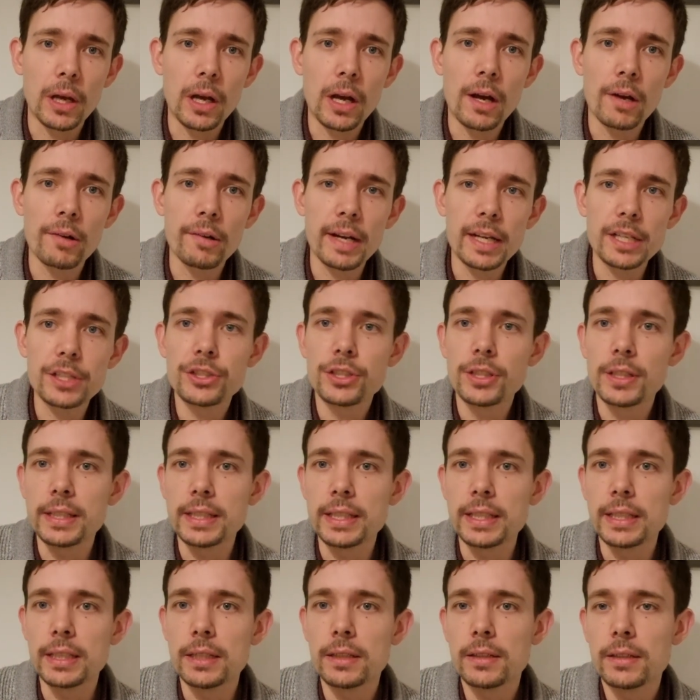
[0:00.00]
are
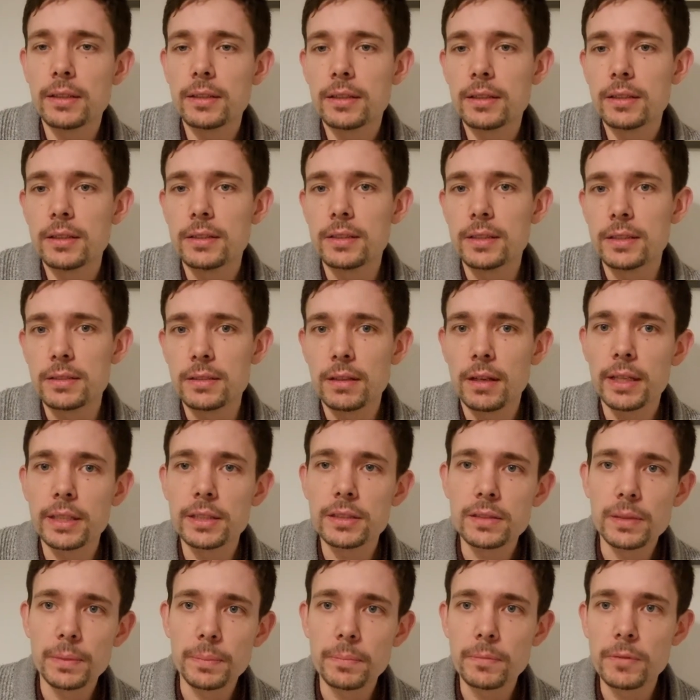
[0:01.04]
actually designed
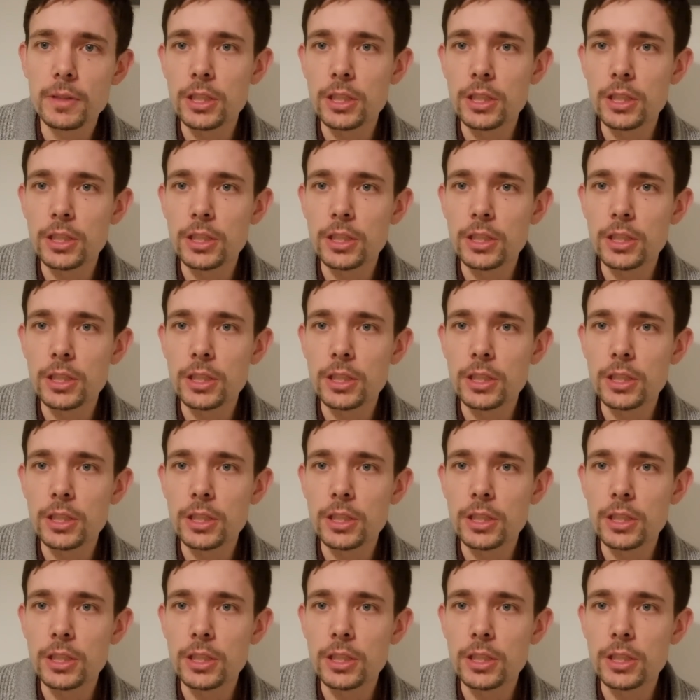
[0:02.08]
to